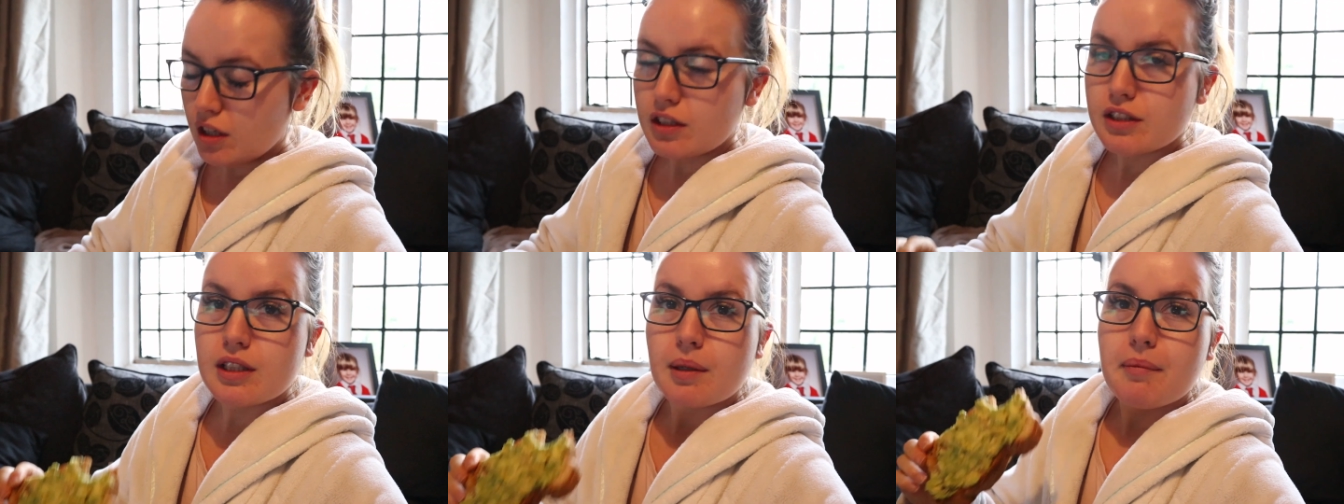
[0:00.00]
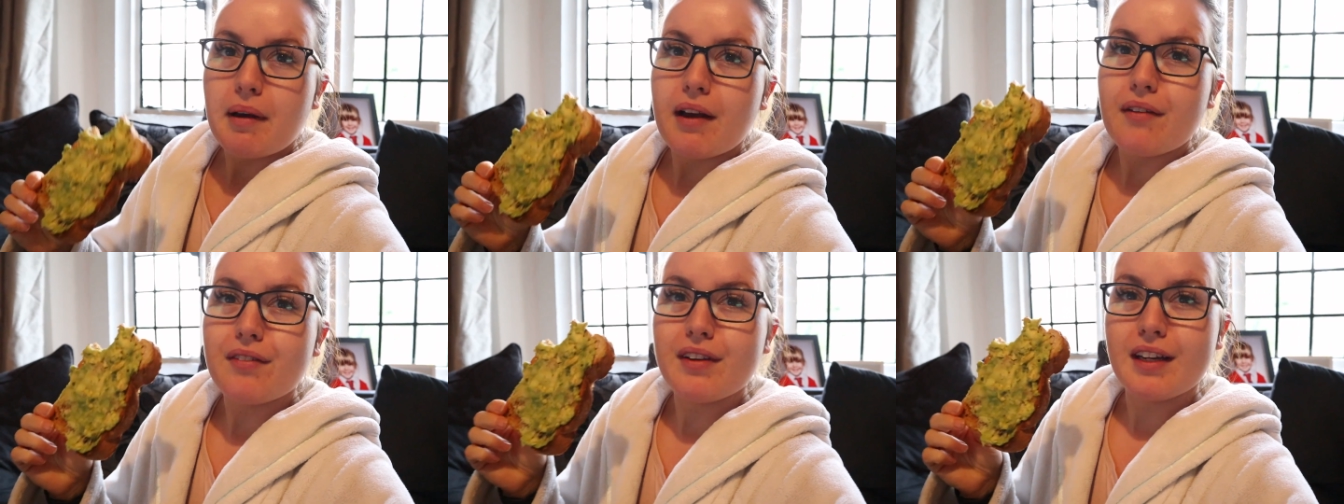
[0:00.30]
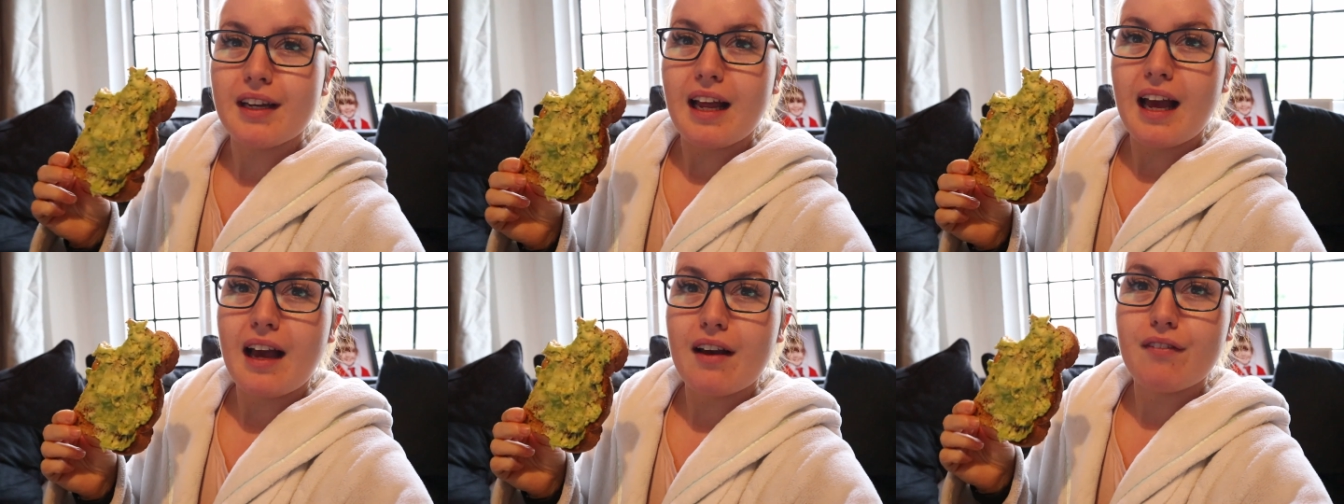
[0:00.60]
So I'm
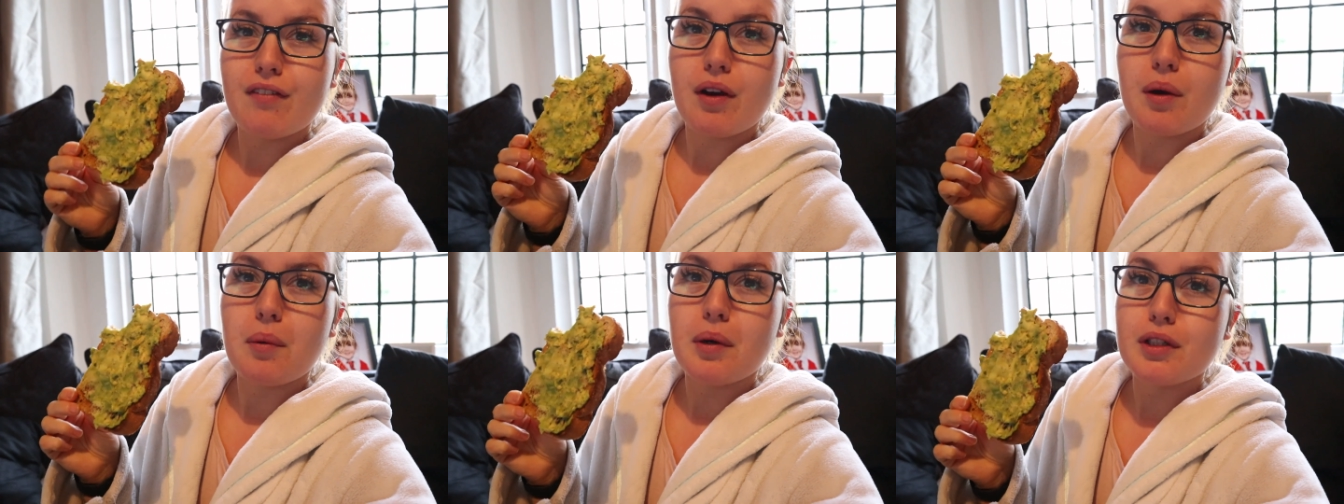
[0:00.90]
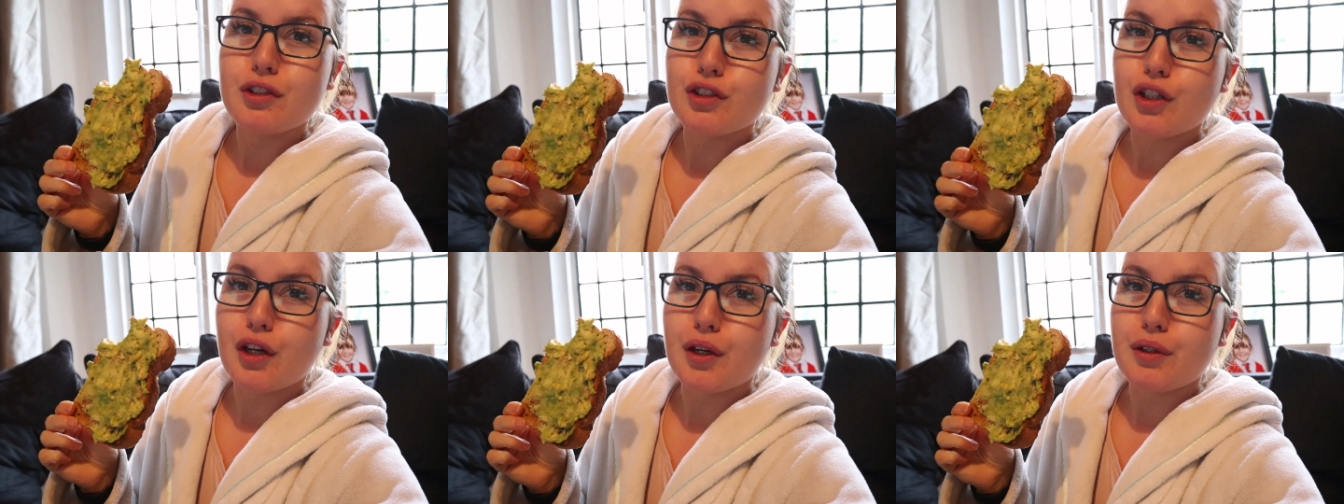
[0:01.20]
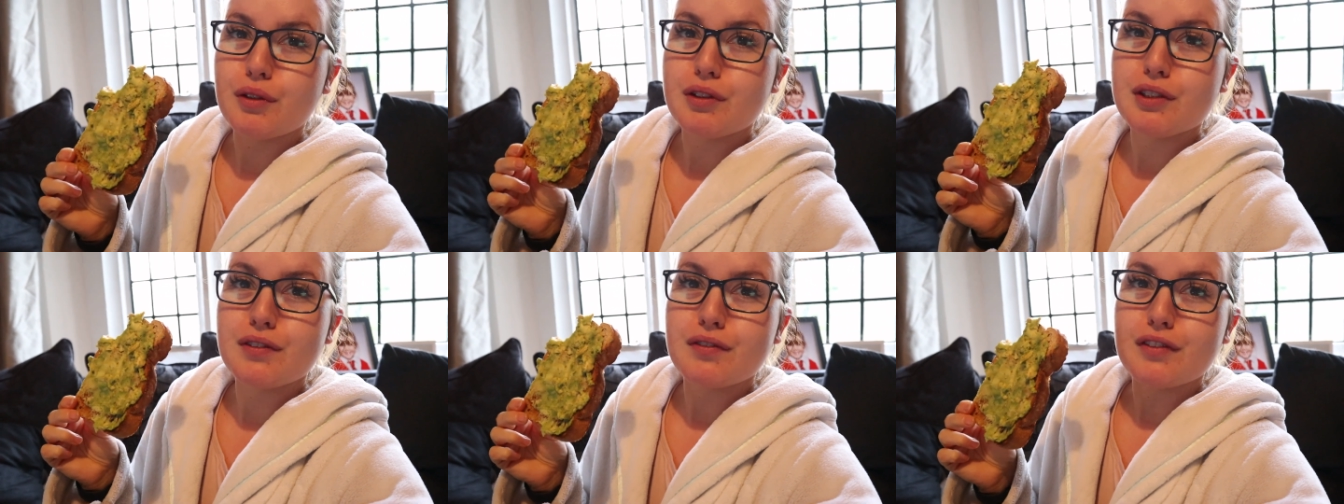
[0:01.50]
having avo on
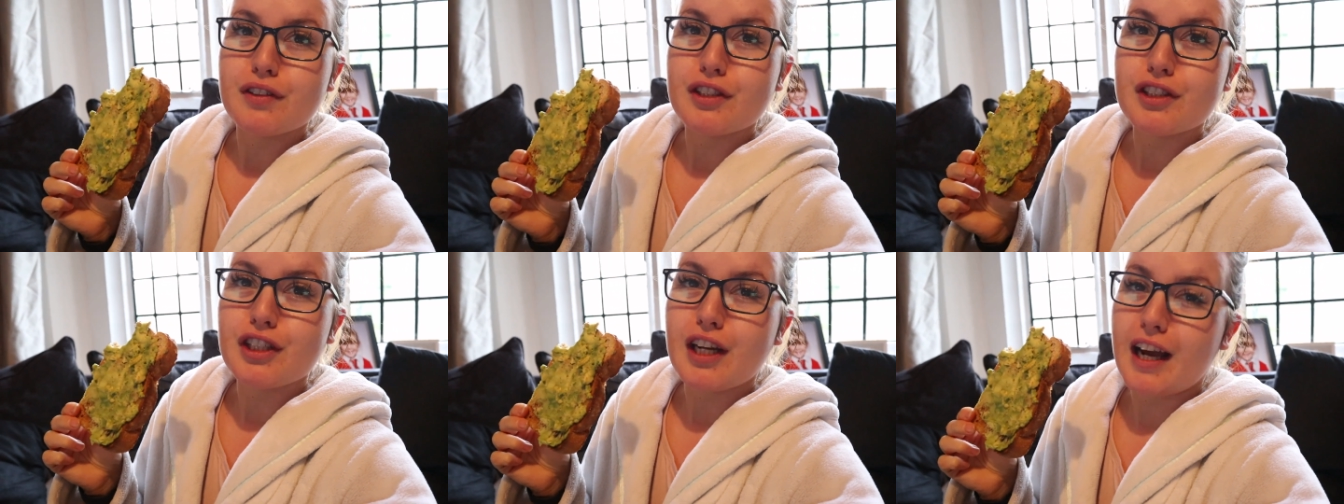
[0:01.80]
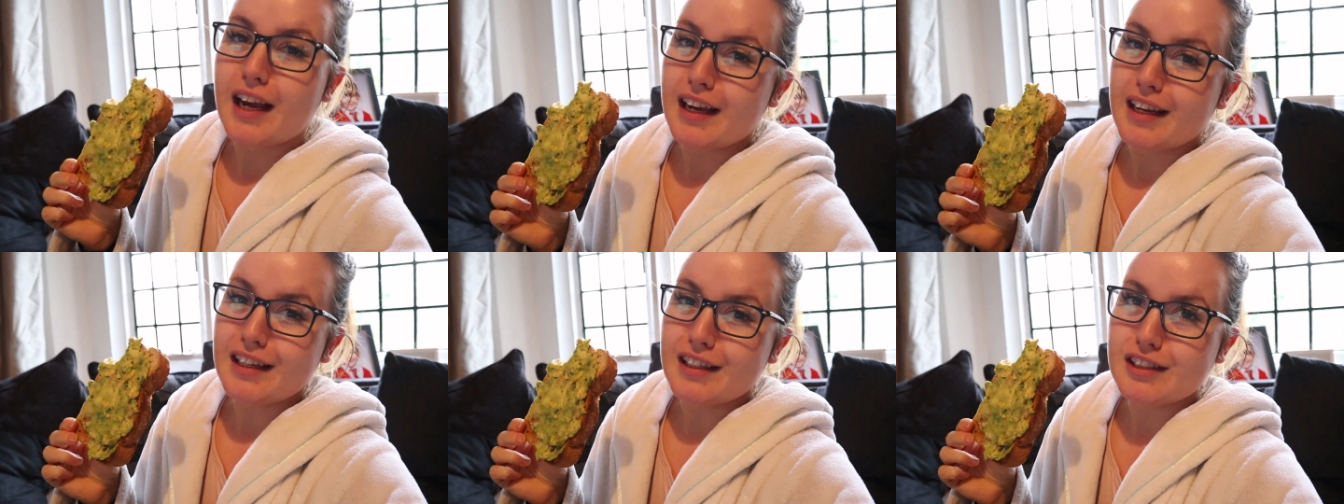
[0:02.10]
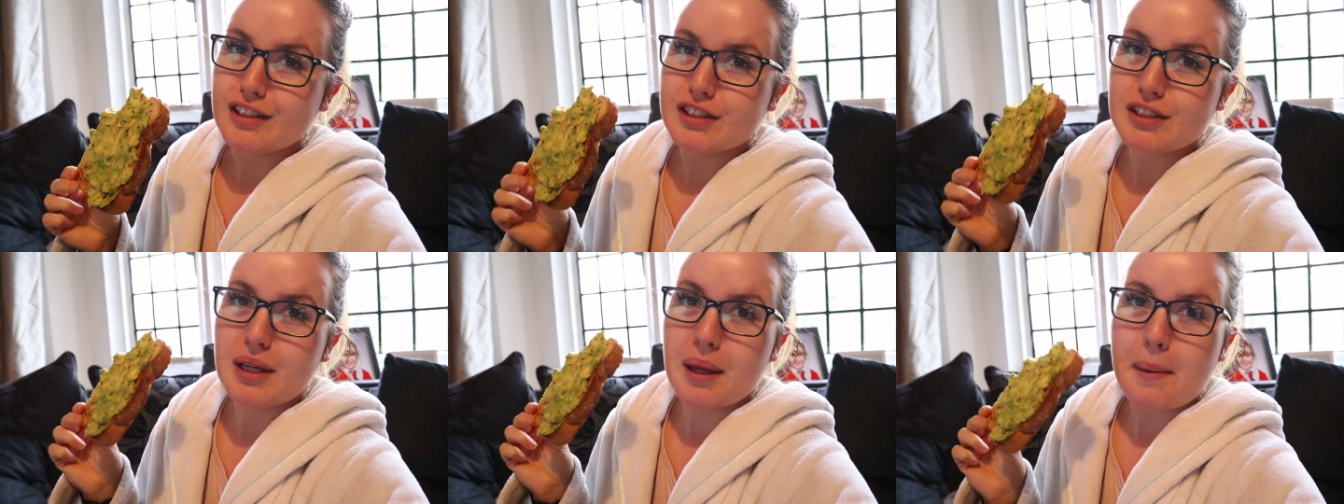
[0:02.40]
toast for a
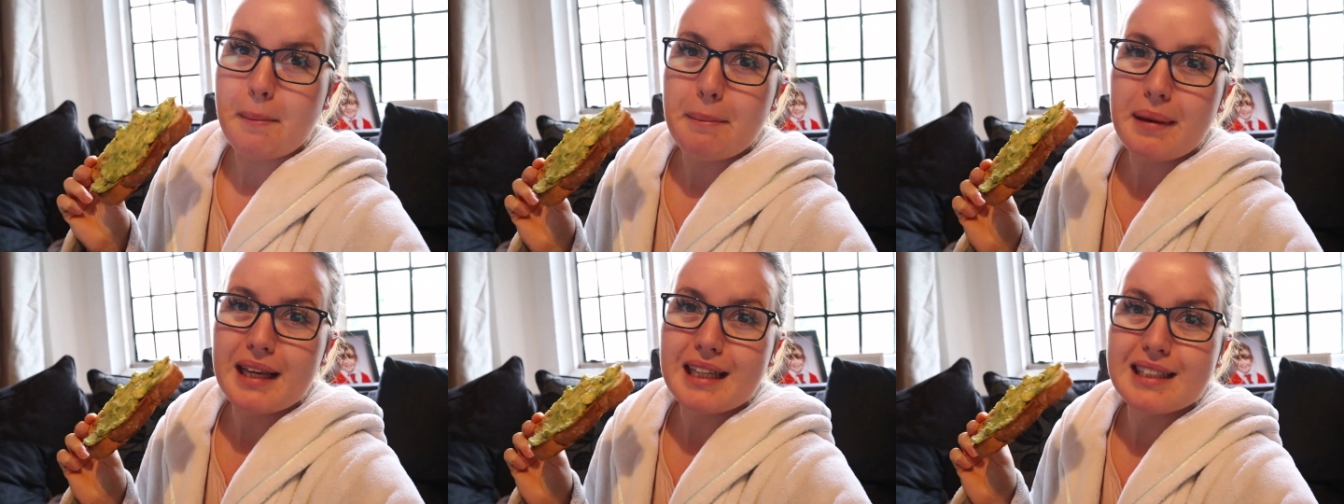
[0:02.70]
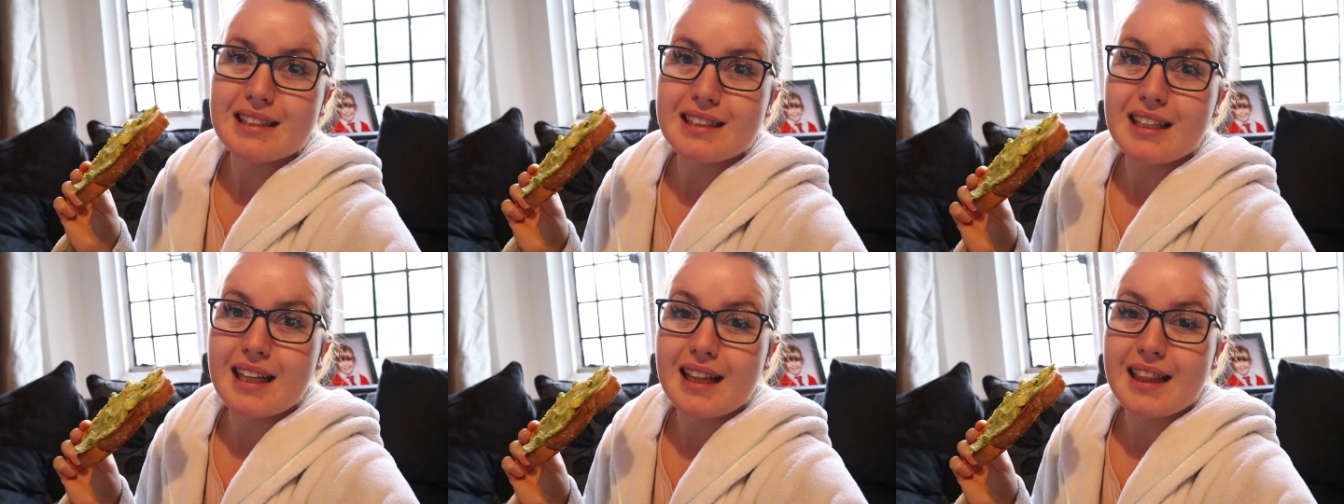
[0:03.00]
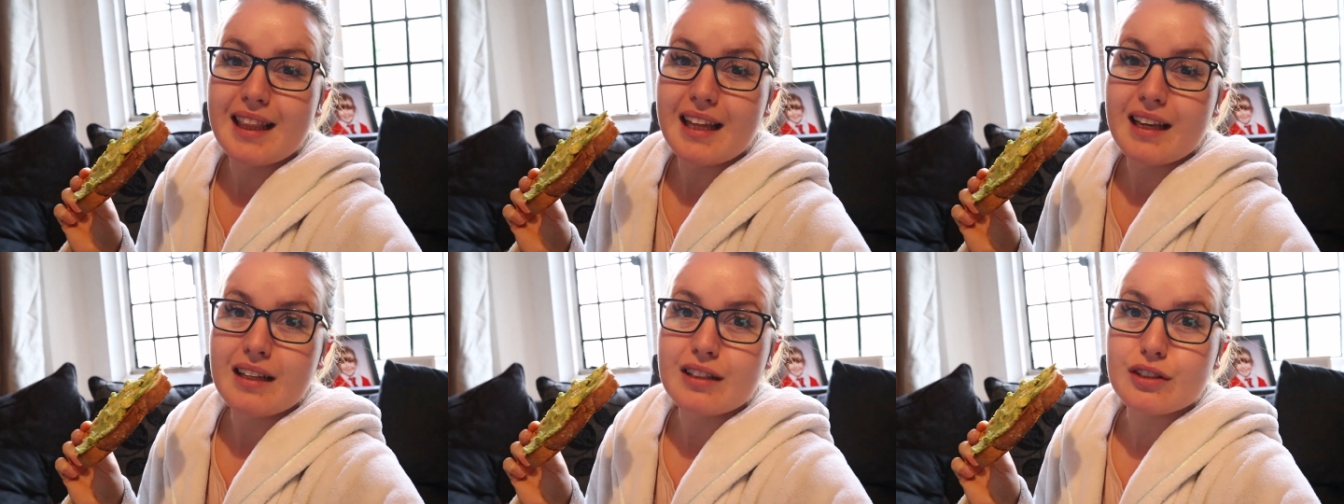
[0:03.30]
change,
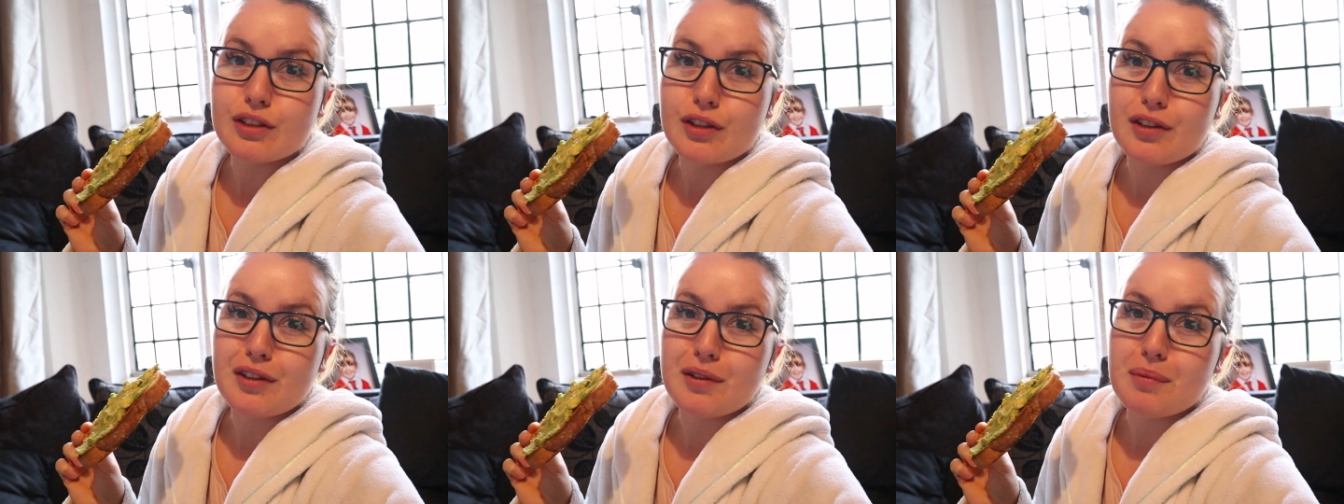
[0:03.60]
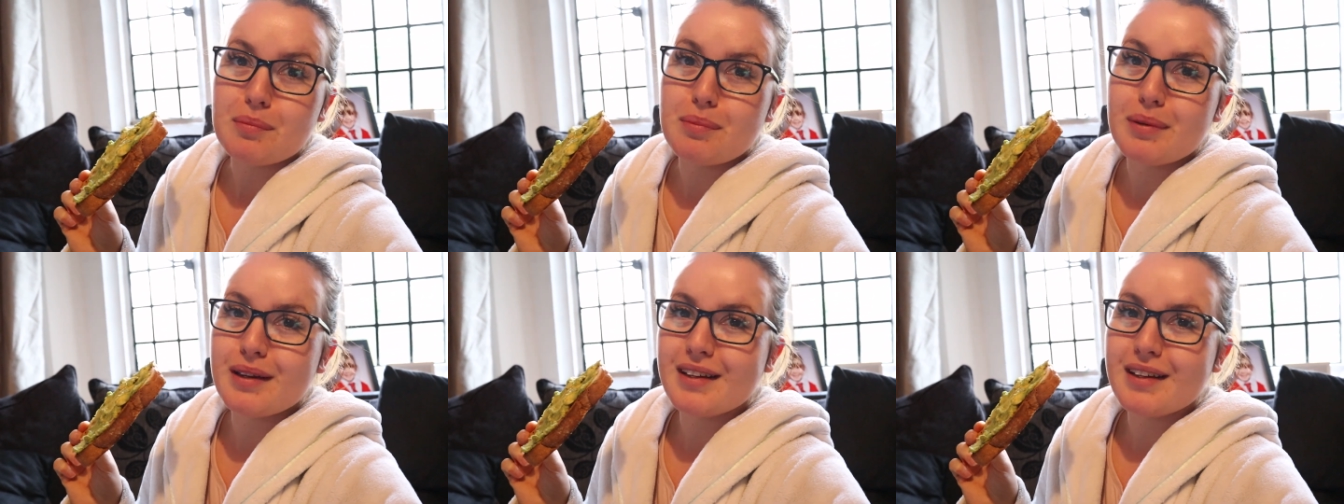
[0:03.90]
mixing things up.